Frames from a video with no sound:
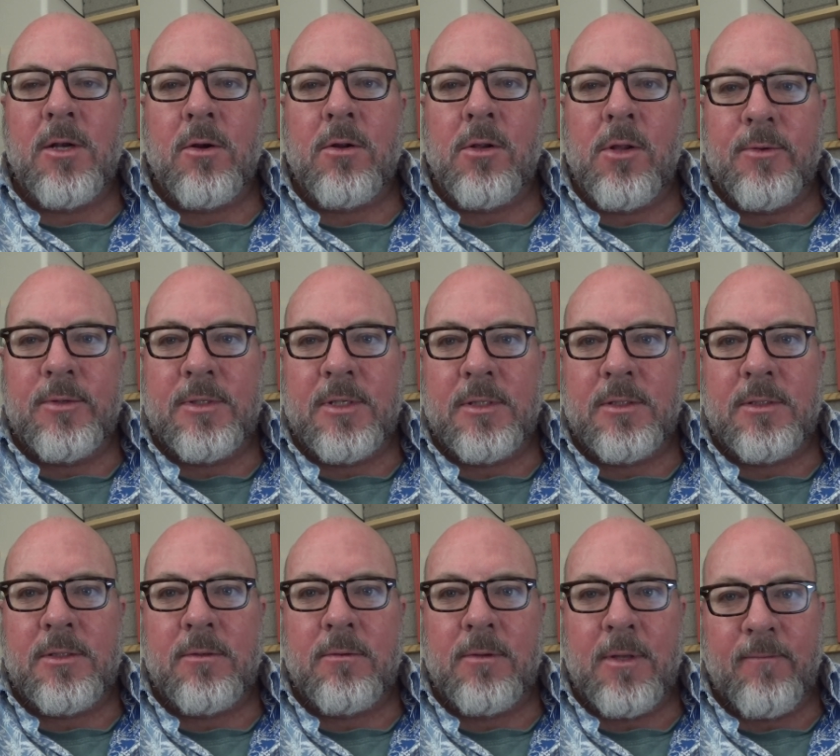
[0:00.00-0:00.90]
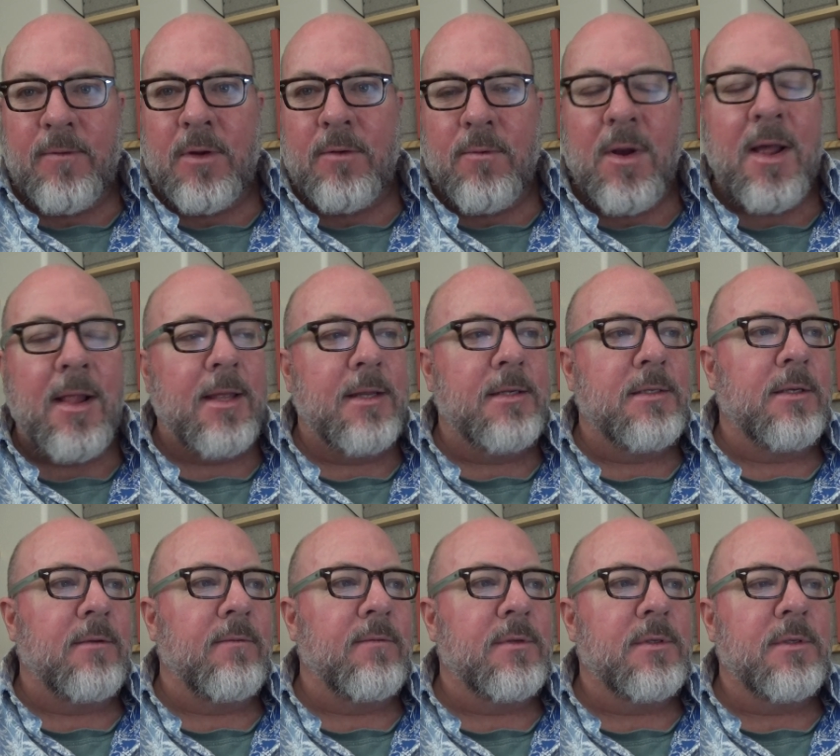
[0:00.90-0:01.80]
our closest living
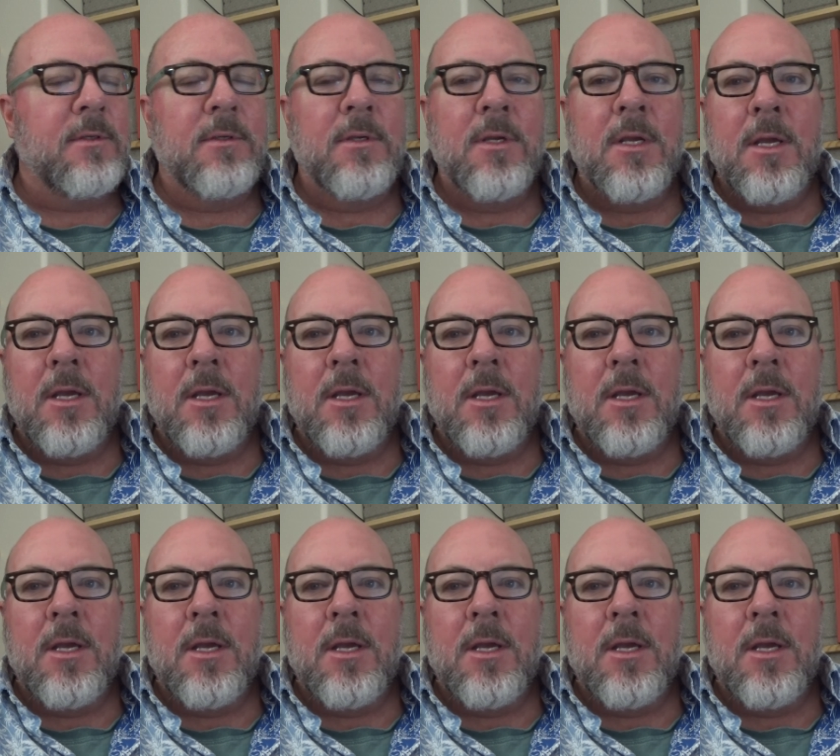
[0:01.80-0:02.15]
relatives.